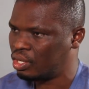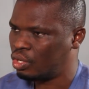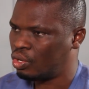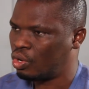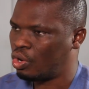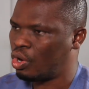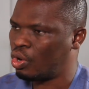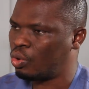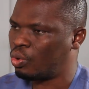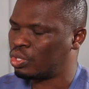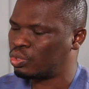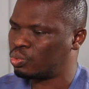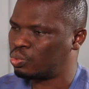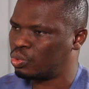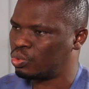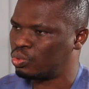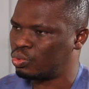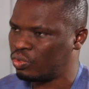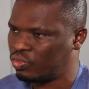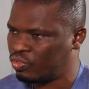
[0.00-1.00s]
Okay. All what
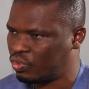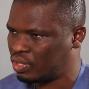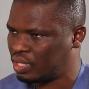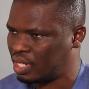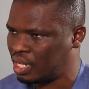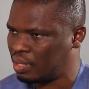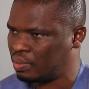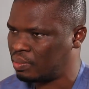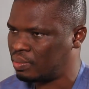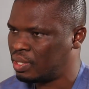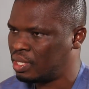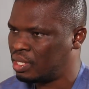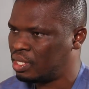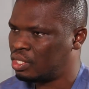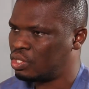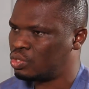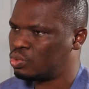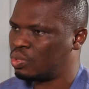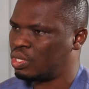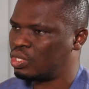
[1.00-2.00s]
we'll do for them
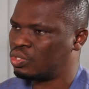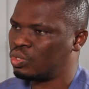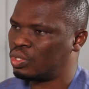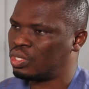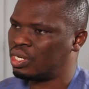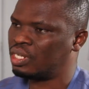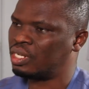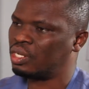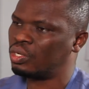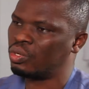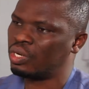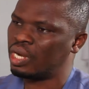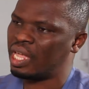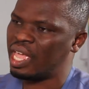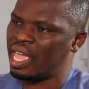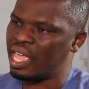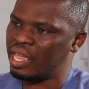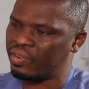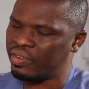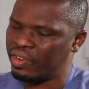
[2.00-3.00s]
is to ensure that
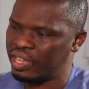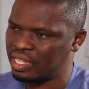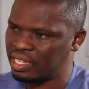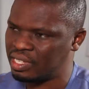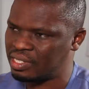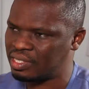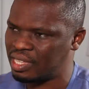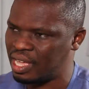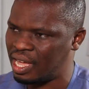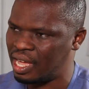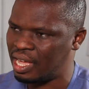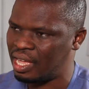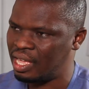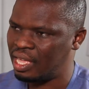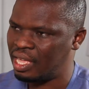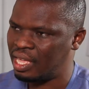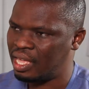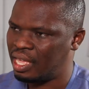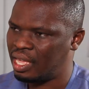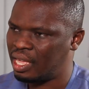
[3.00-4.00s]
they register
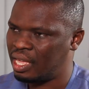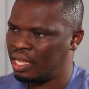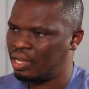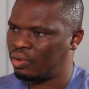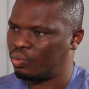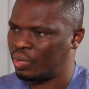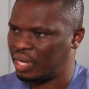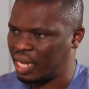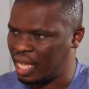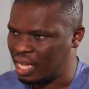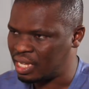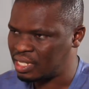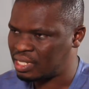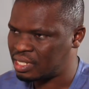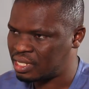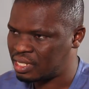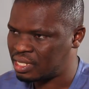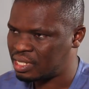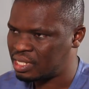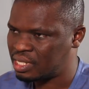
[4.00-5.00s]
with
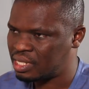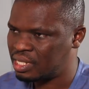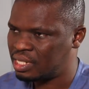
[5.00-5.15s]
us.